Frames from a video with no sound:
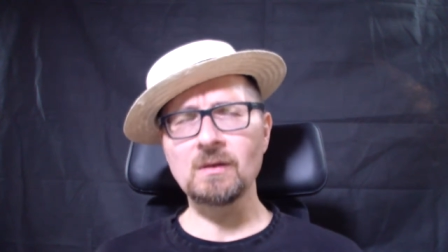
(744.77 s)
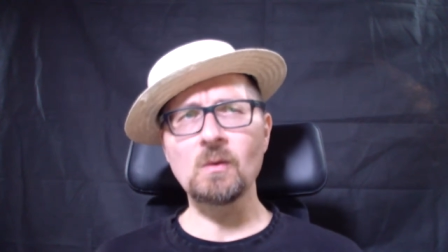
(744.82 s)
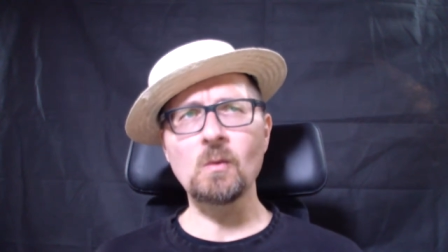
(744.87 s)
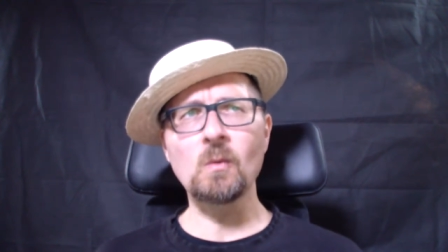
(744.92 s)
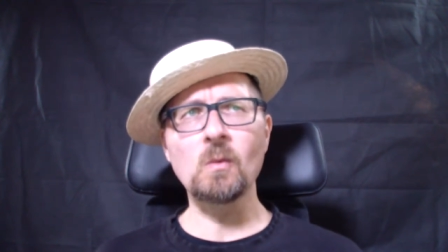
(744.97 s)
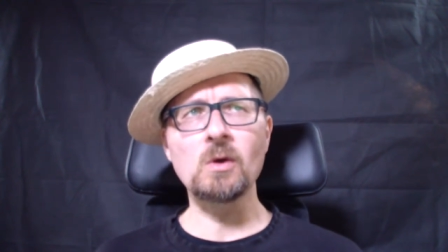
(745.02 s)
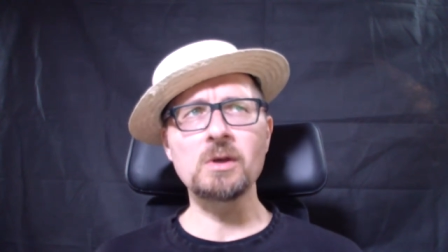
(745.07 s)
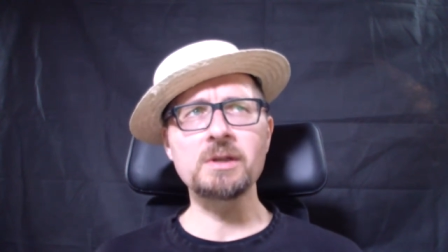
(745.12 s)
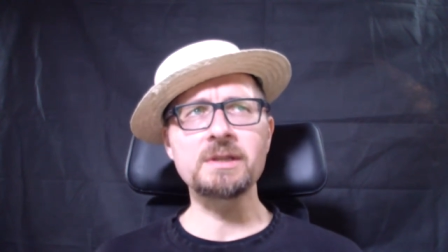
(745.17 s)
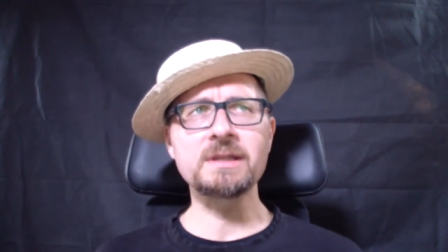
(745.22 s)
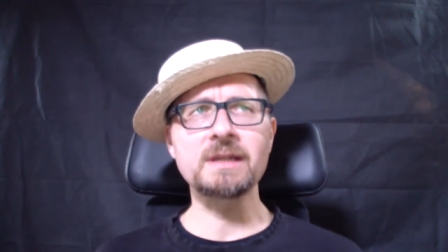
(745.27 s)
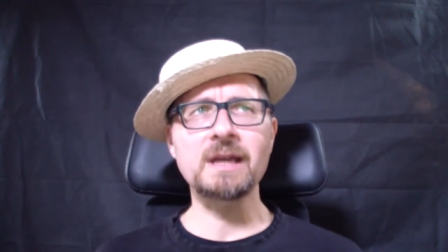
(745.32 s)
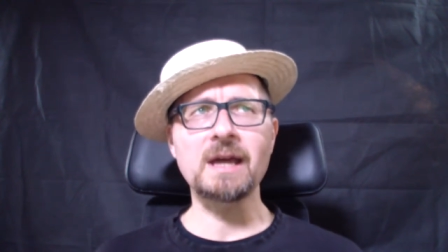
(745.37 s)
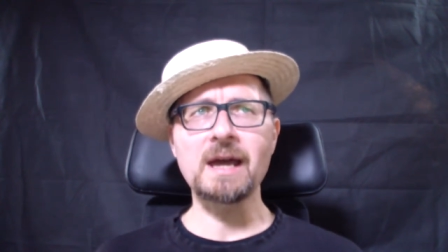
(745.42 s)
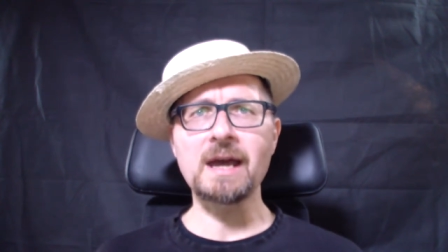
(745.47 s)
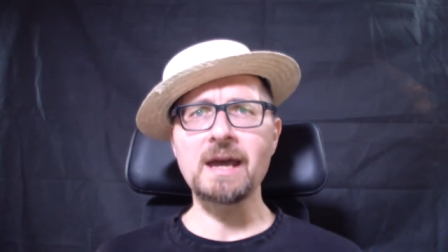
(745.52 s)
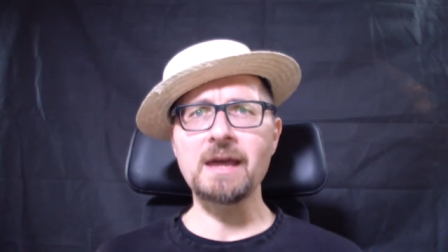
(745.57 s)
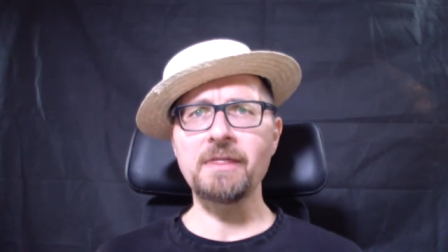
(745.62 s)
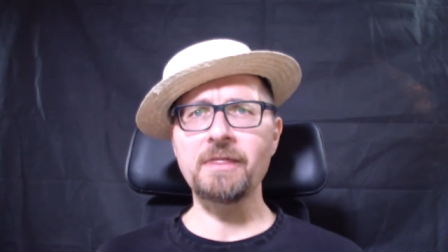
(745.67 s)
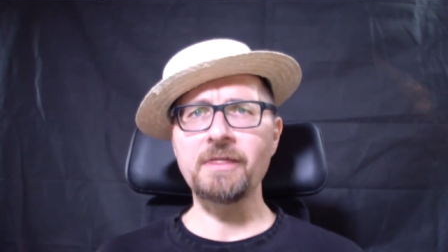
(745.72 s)
what
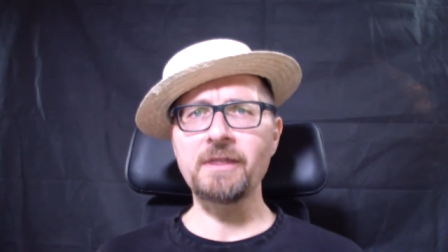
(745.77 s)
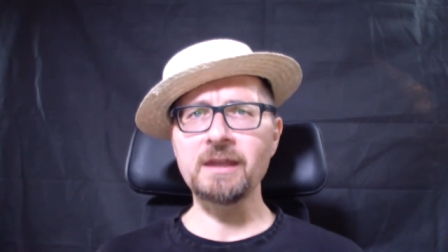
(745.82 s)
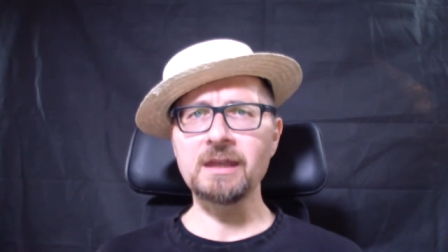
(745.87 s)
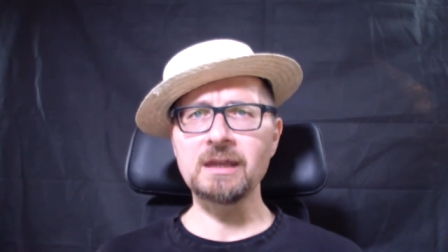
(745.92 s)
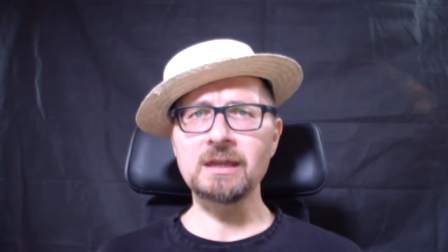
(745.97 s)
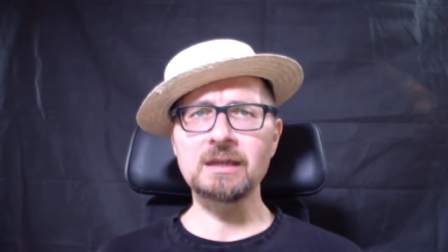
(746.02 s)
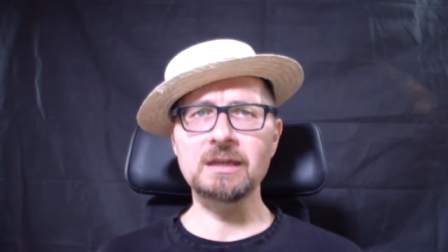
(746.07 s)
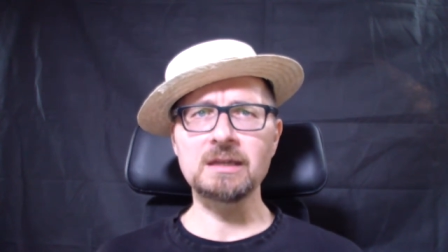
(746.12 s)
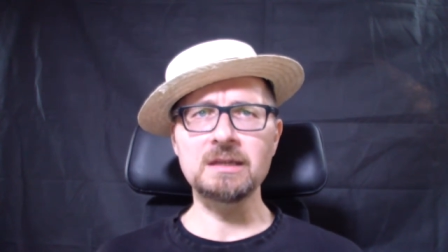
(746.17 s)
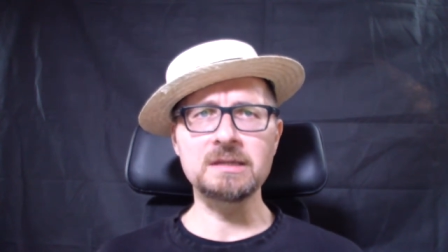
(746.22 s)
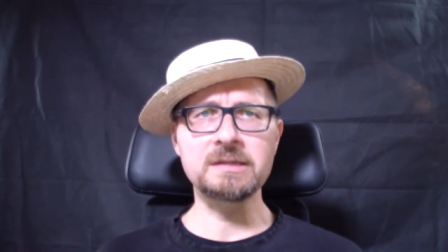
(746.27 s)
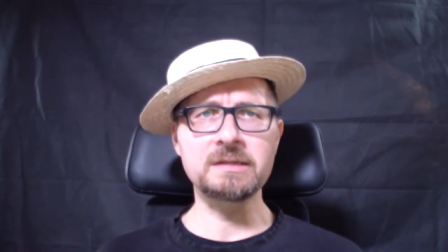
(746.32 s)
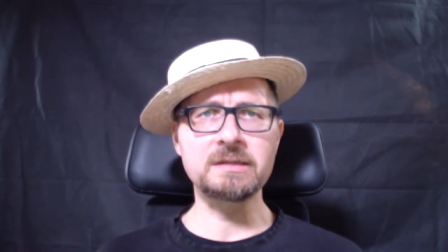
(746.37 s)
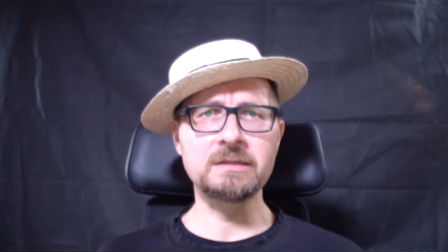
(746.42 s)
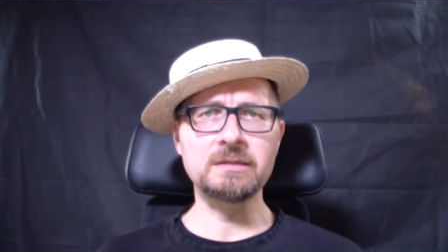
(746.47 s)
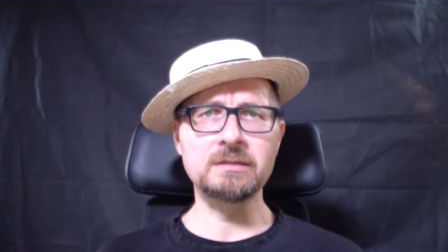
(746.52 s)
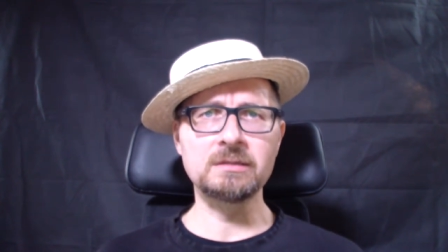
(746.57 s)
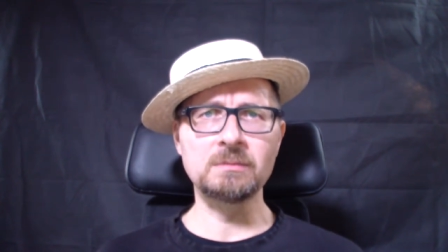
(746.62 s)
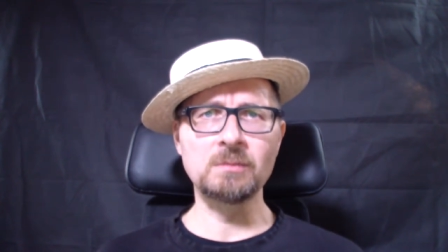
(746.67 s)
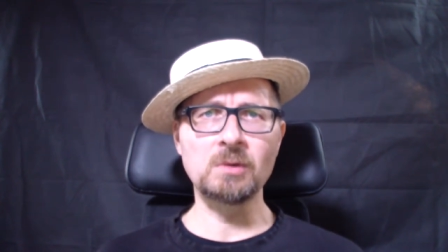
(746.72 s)
I think is
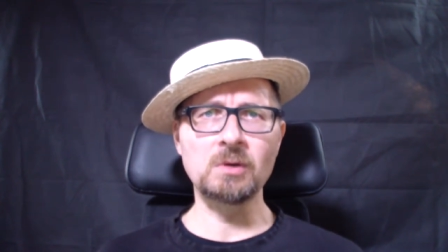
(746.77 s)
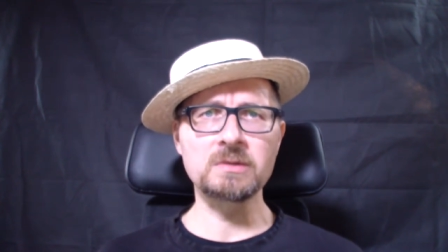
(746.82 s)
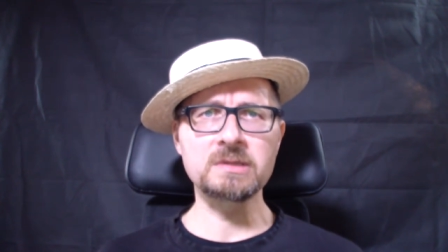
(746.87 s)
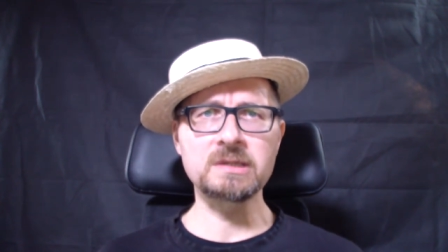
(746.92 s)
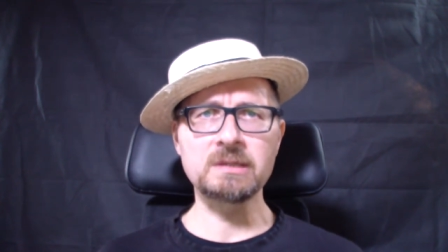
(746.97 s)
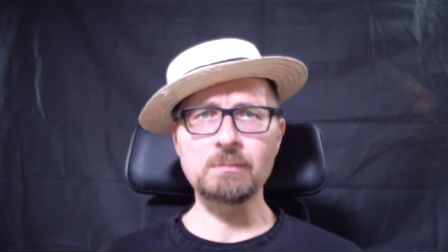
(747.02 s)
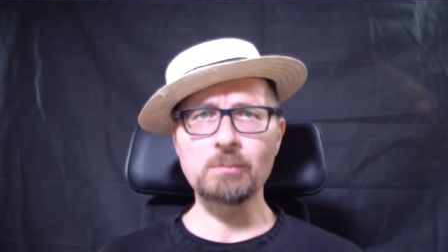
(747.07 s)
the most